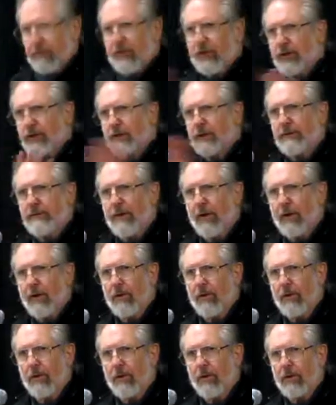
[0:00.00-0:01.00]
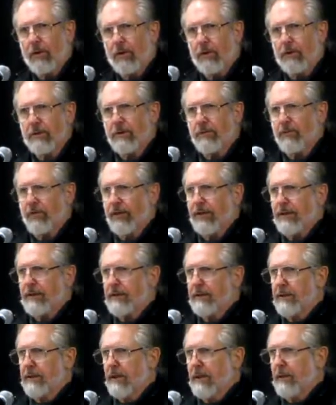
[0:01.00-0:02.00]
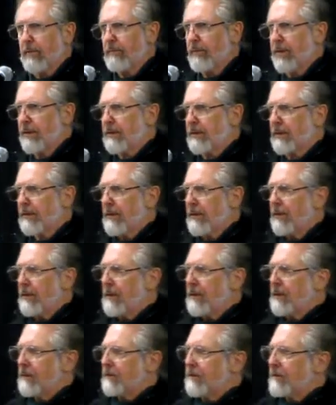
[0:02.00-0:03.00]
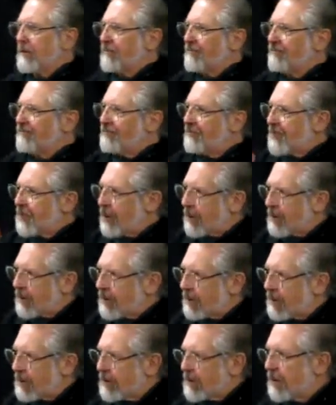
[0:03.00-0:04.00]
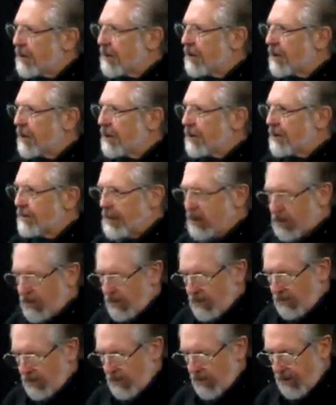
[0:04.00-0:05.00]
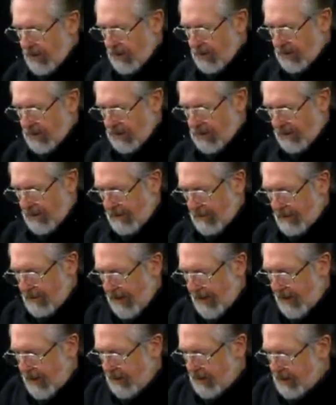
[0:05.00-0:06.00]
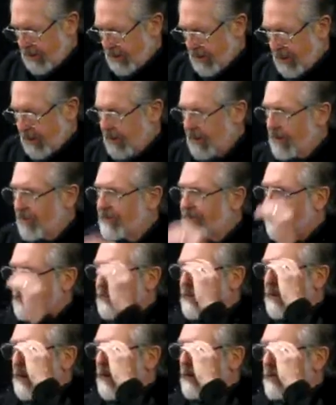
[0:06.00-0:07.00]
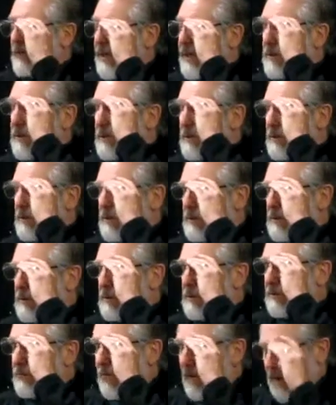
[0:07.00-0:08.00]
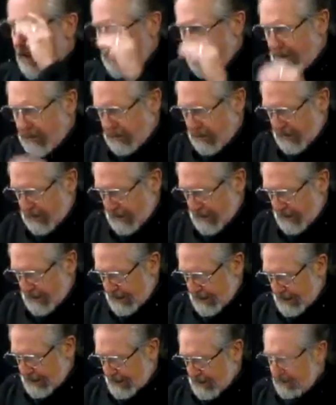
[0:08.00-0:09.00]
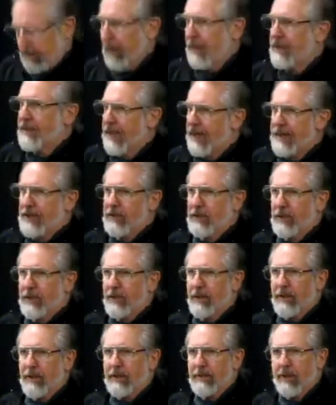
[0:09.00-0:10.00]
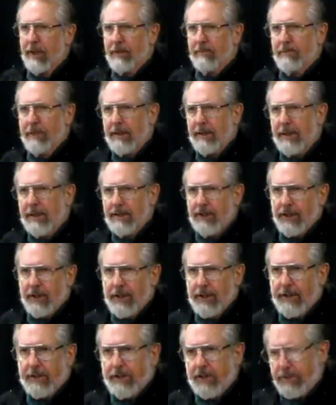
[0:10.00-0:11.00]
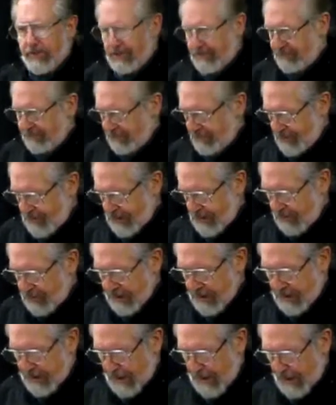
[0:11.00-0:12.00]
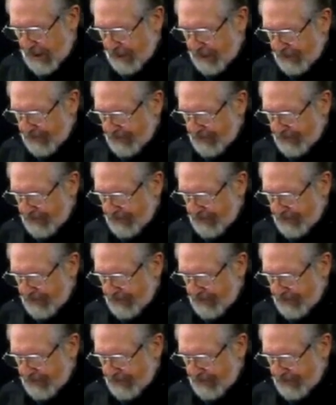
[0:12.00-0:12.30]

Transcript: sure you've all heard the phrase, but just to be sure we're on the same page, a region defined by nature and not by legislature. Simple as that.